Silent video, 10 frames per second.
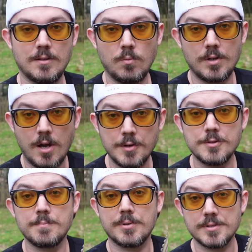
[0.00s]

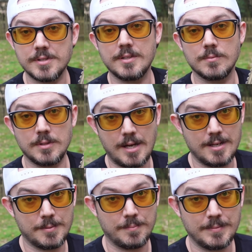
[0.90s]
100%
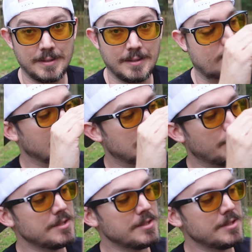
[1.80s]
reliable. We